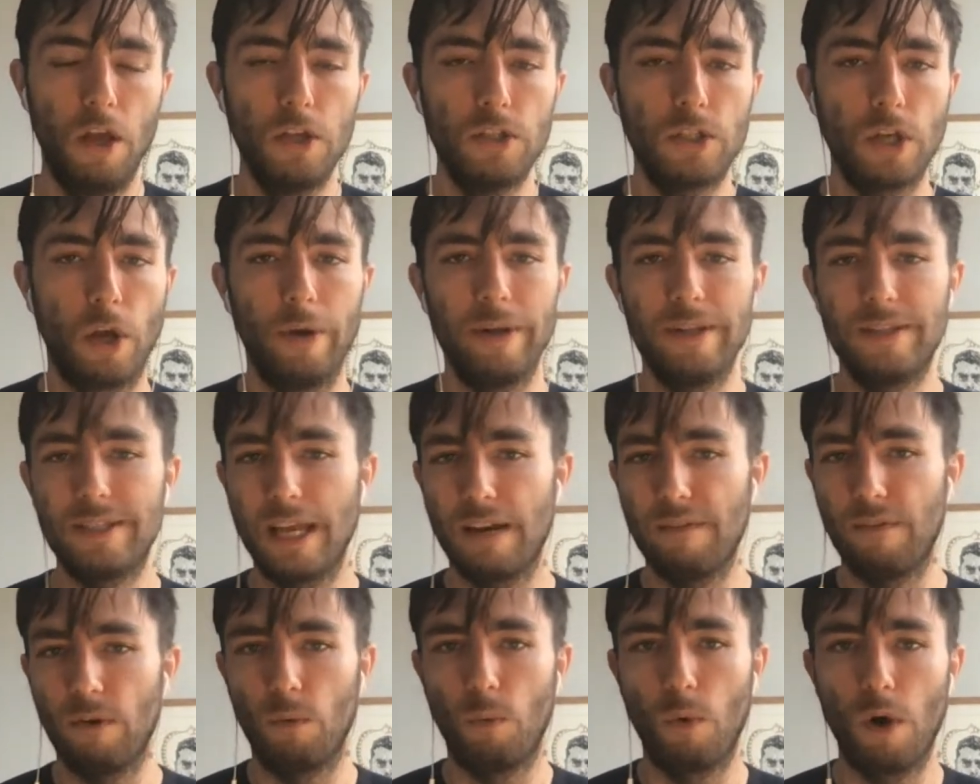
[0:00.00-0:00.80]
So
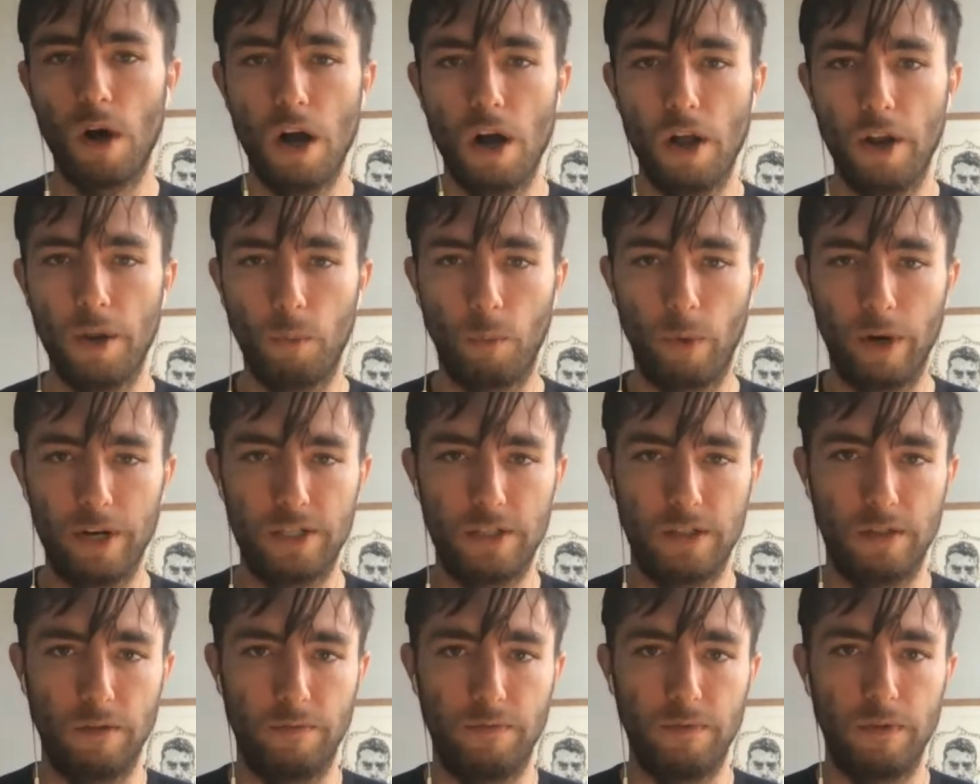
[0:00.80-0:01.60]
instead of a world in
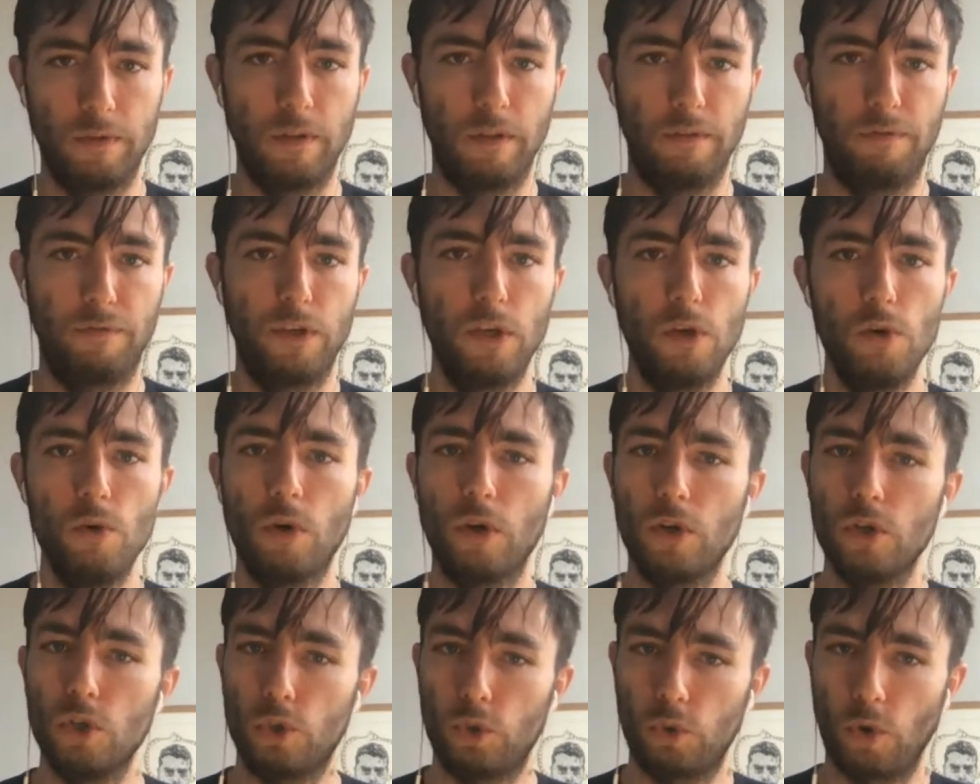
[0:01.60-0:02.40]
which the few
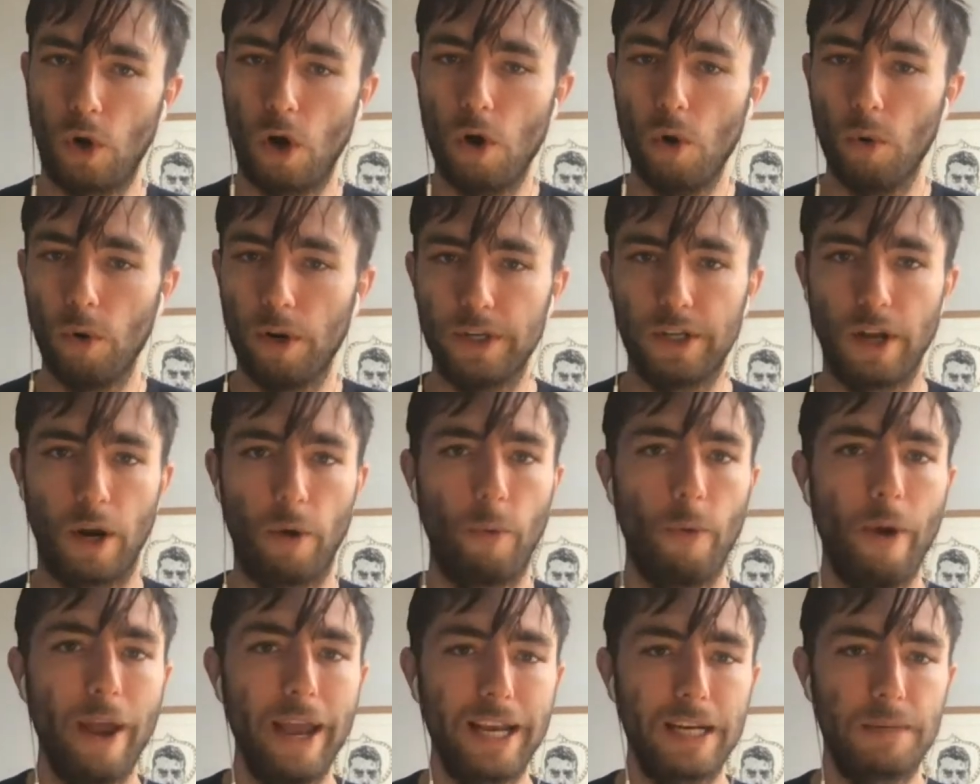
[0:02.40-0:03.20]
control and
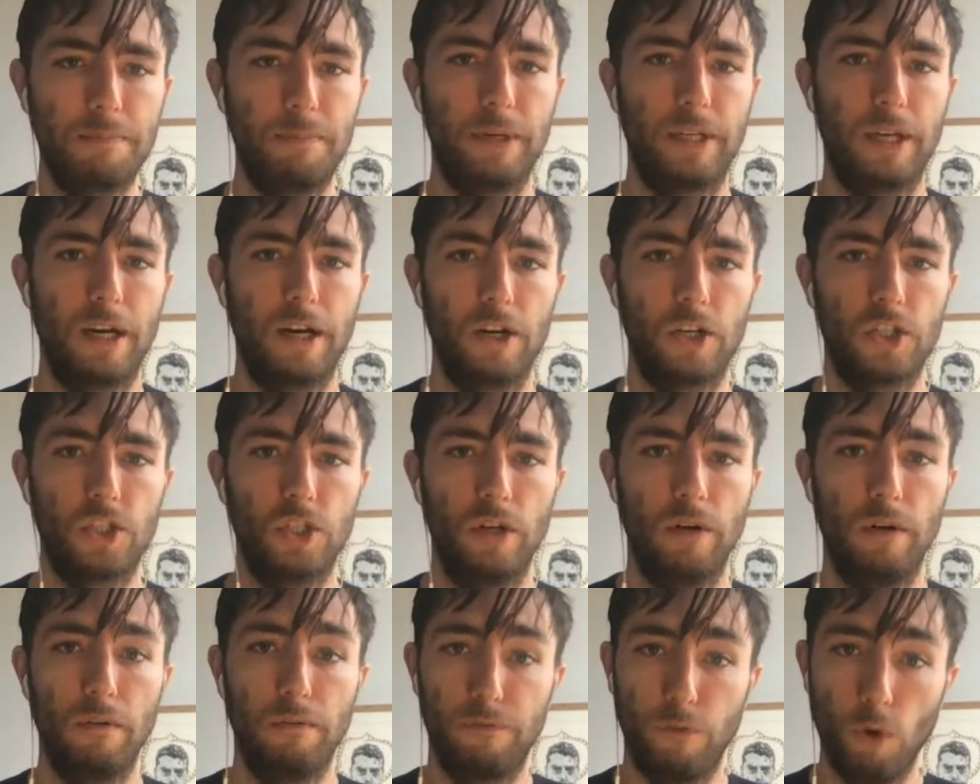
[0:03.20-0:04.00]
direct
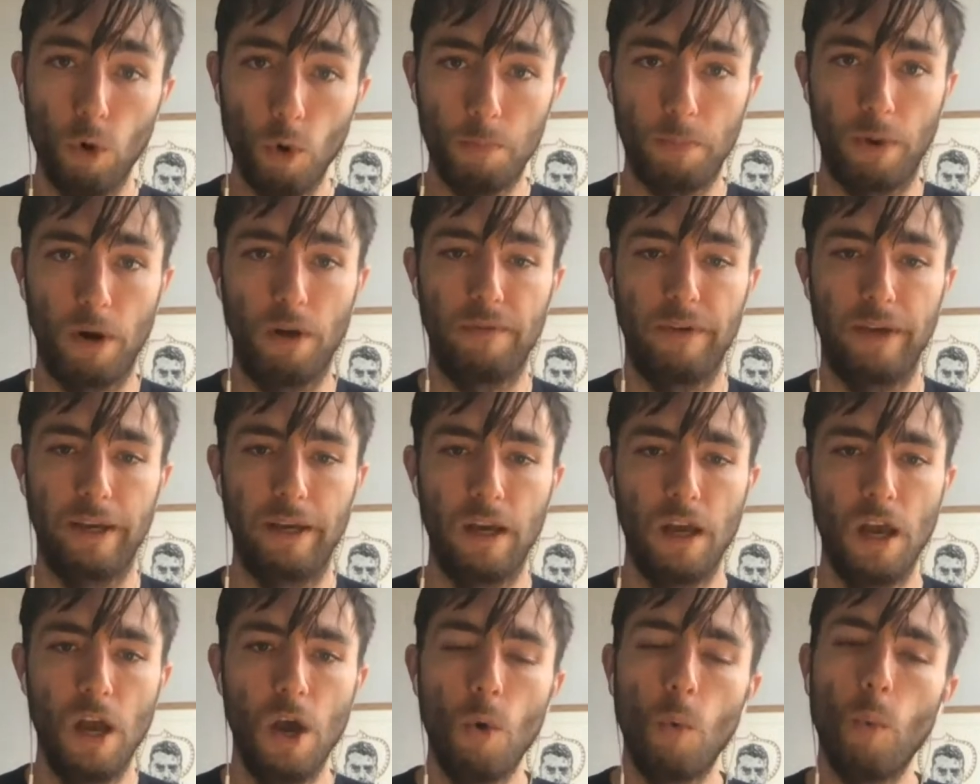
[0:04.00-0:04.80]
production for
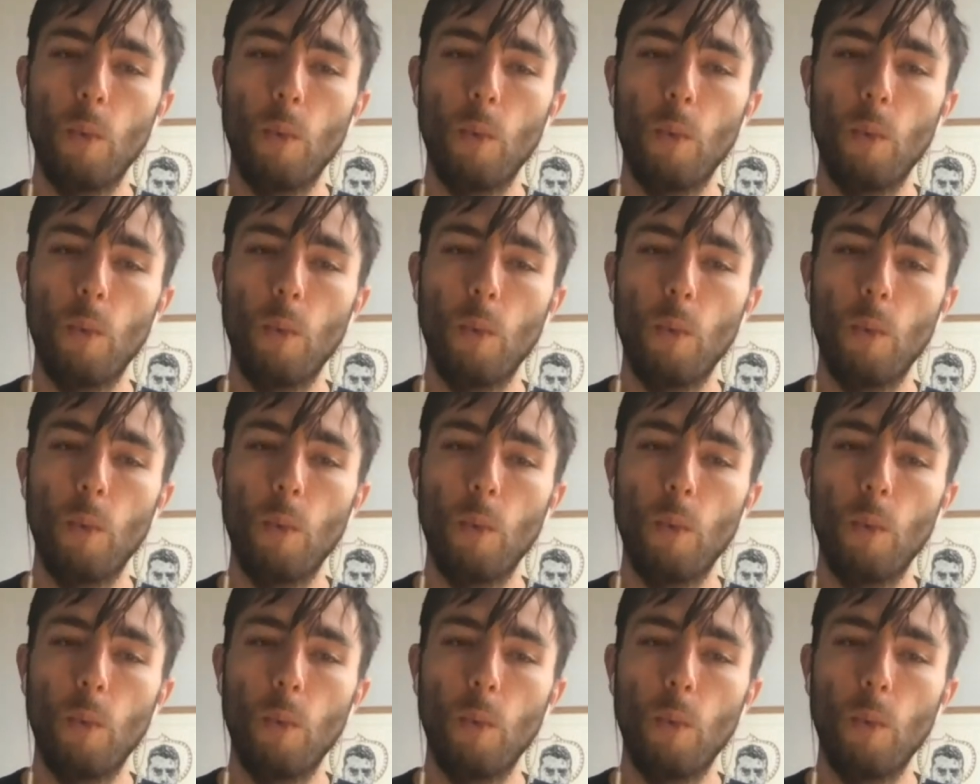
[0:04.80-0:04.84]
profit,